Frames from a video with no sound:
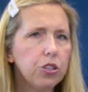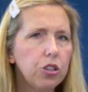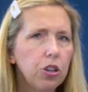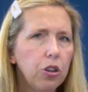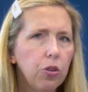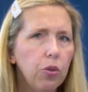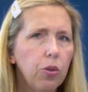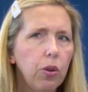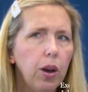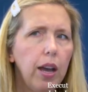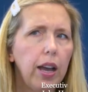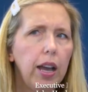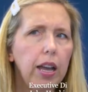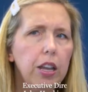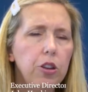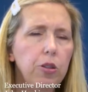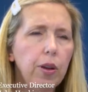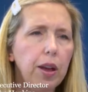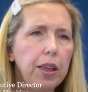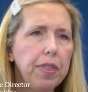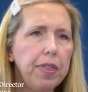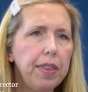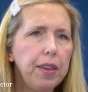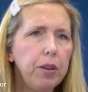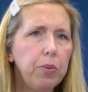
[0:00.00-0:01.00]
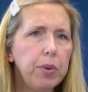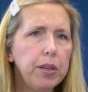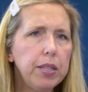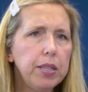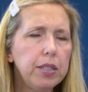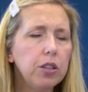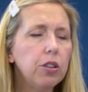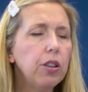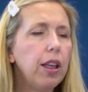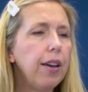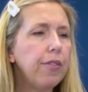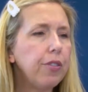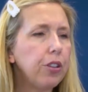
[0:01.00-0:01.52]
so I think we
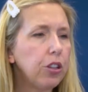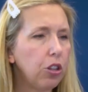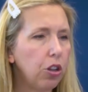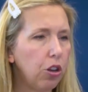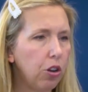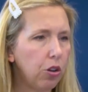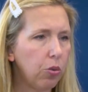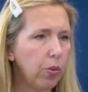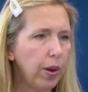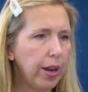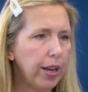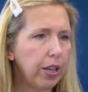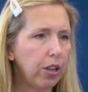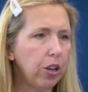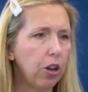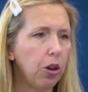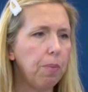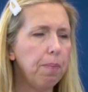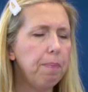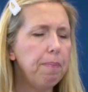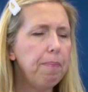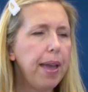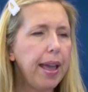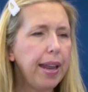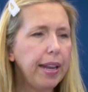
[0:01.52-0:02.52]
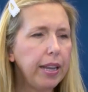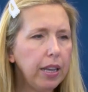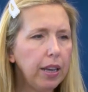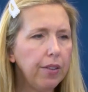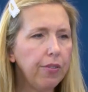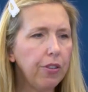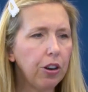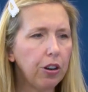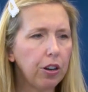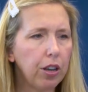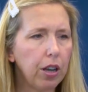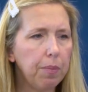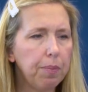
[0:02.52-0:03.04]
still have a long way to go. Many of
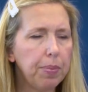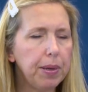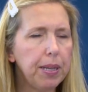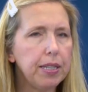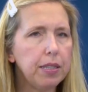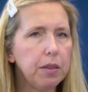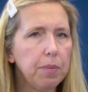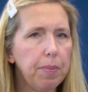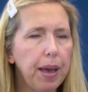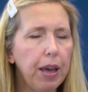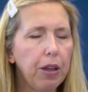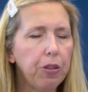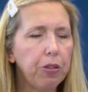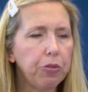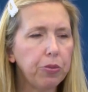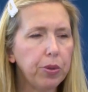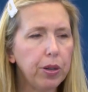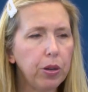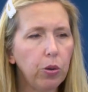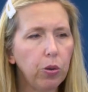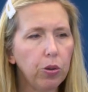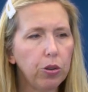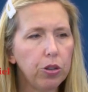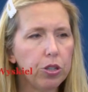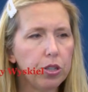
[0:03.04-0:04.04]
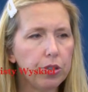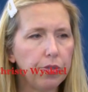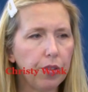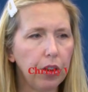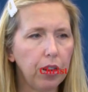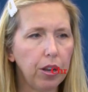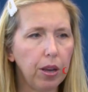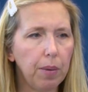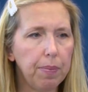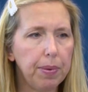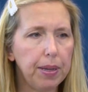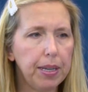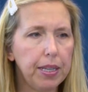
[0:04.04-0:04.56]
our companies, about 3/4 of our
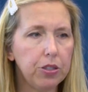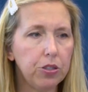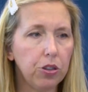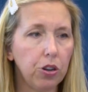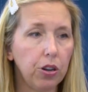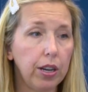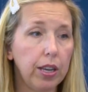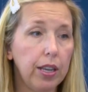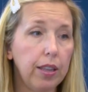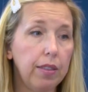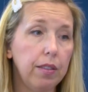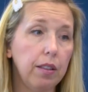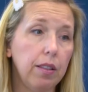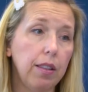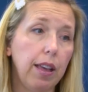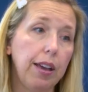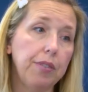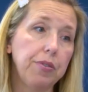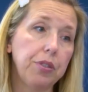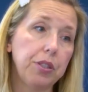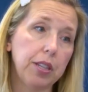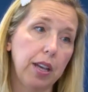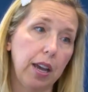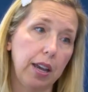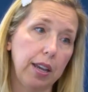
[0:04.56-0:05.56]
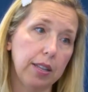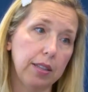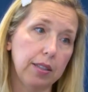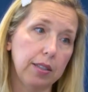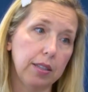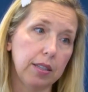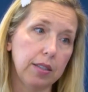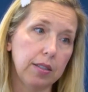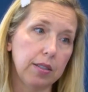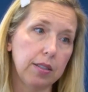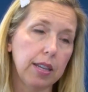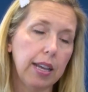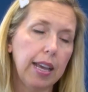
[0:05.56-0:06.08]
companies, are in the life
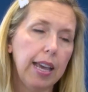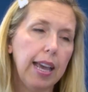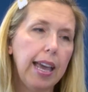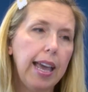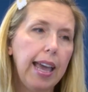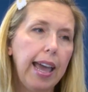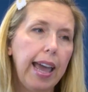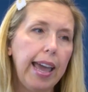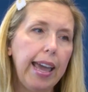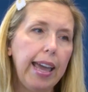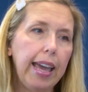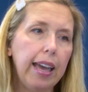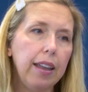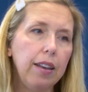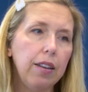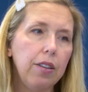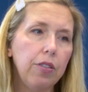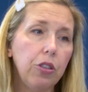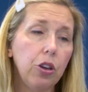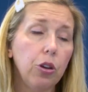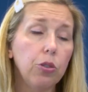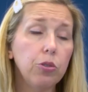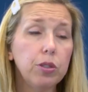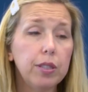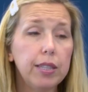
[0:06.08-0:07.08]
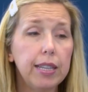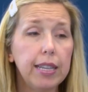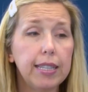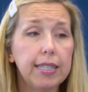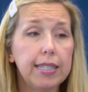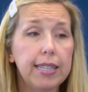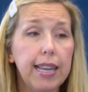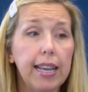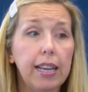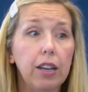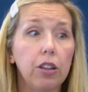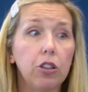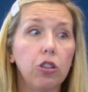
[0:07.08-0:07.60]
sciences, and those things
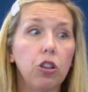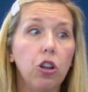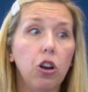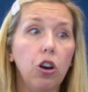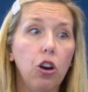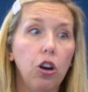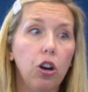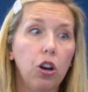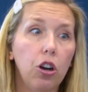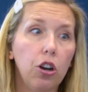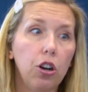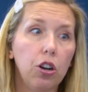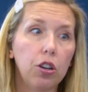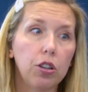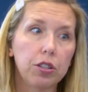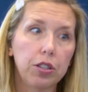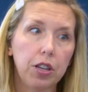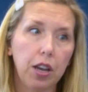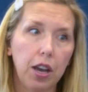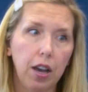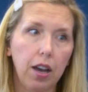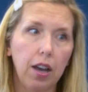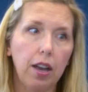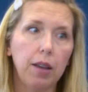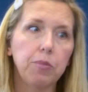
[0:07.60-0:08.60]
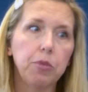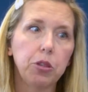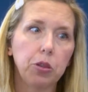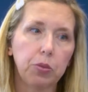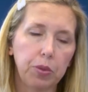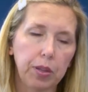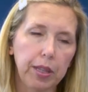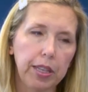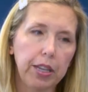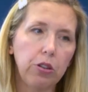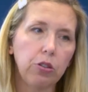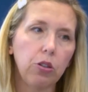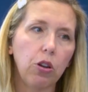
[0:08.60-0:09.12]
take a long time to
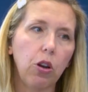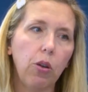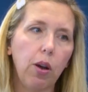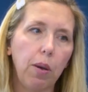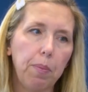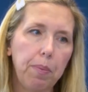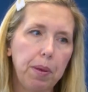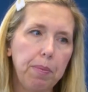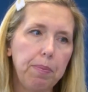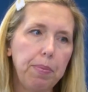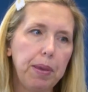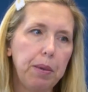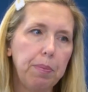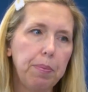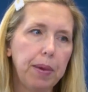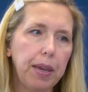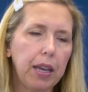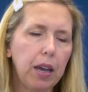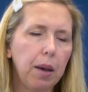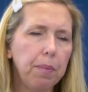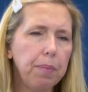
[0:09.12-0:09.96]
really grow up and be big